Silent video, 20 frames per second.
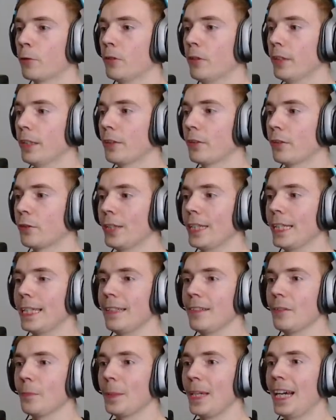only 3
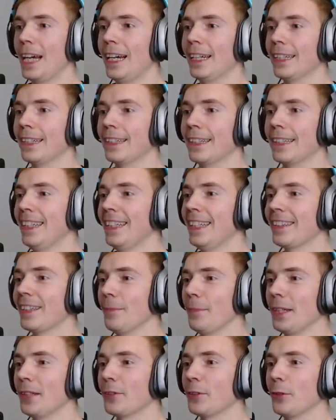kills behind. It's a
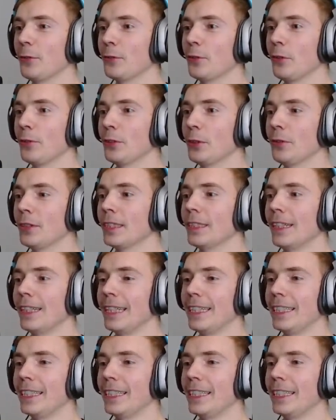miracle. Don't do it. Oh, I